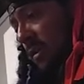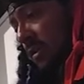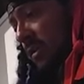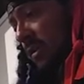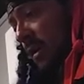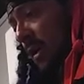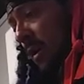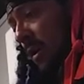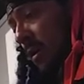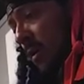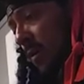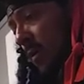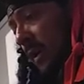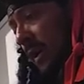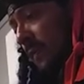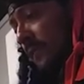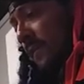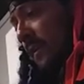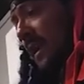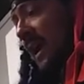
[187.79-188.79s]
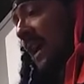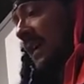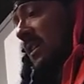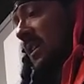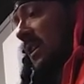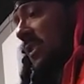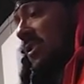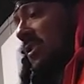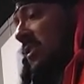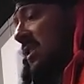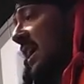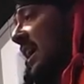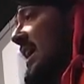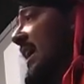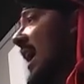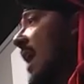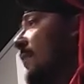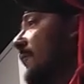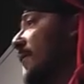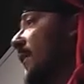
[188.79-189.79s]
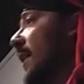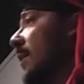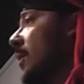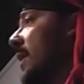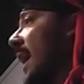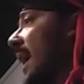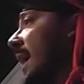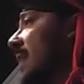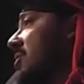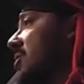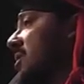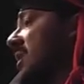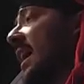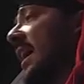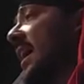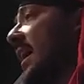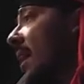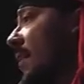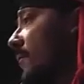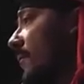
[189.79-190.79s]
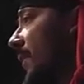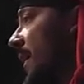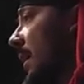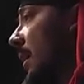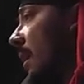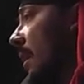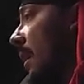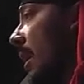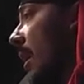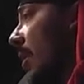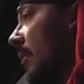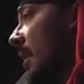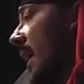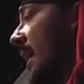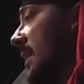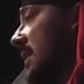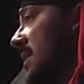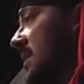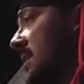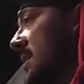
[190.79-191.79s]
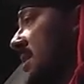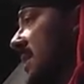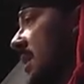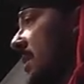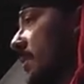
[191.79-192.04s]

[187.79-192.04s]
So if you guys can just get comfy, okay? Just get comfy, all right? Because it's